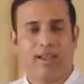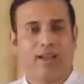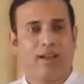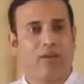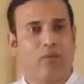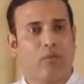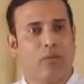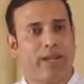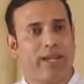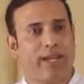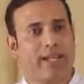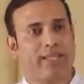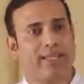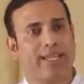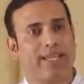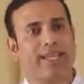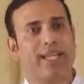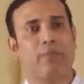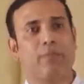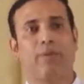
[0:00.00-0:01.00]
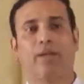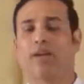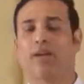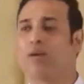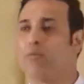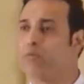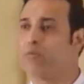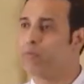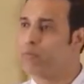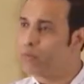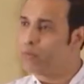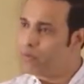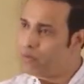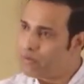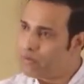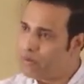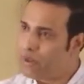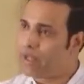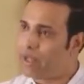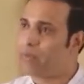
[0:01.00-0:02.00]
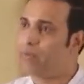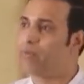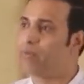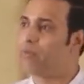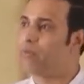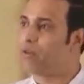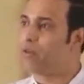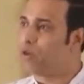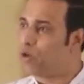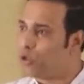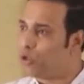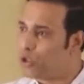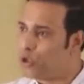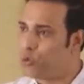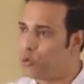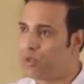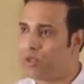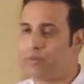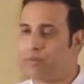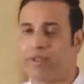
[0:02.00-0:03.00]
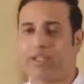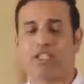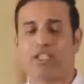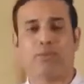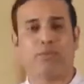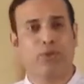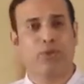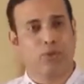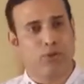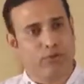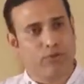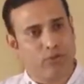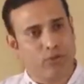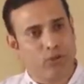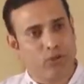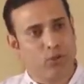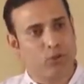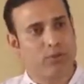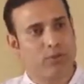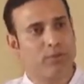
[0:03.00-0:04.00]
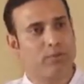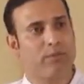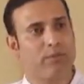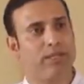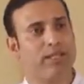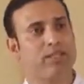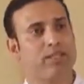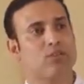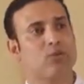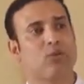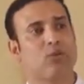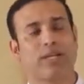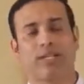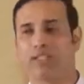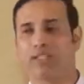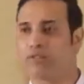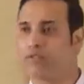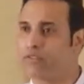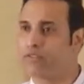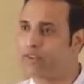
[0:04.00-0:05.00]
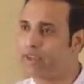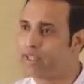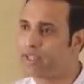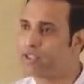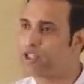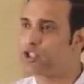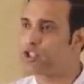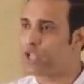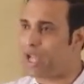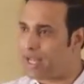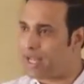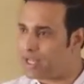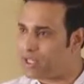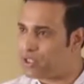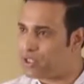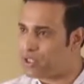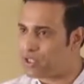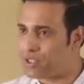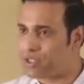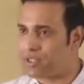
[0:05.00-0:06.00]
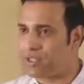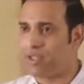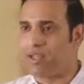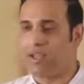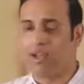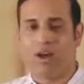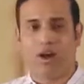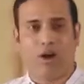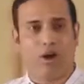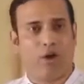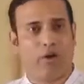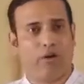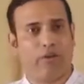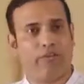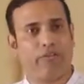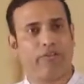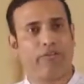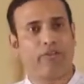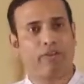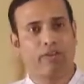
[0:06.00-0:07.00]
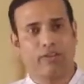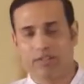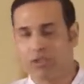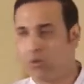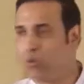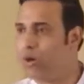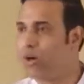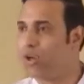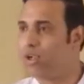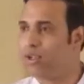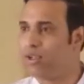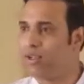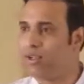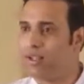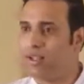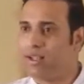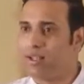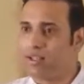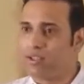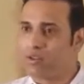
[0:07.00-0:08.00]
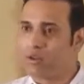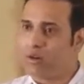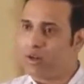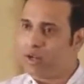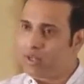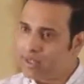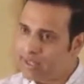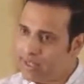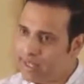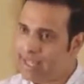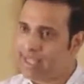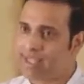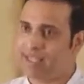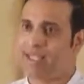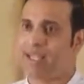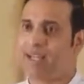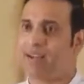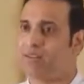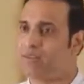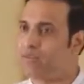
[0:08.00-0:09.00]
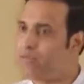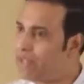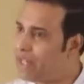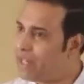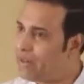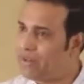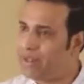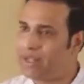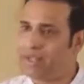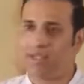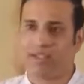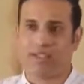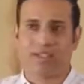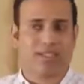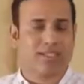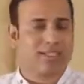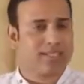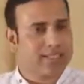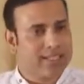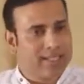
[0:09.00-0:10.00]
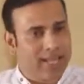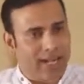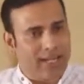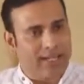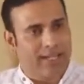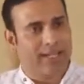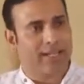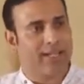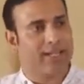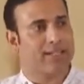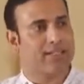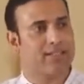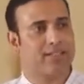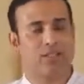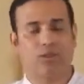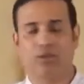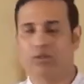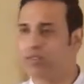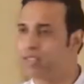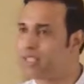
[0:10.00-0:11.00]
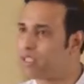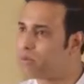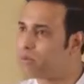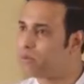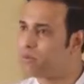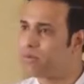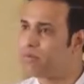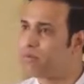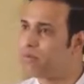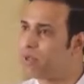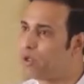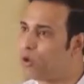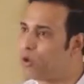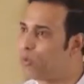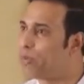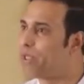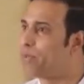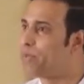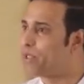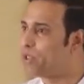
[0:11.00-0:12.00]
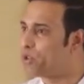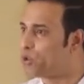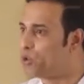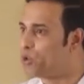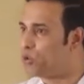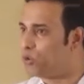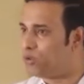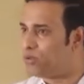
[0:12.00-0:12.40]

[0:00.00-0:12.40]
where they can become very good human beings, beautiful human beings who can face the challenges of the world. So yes, they're very, very young kids, just below PP2.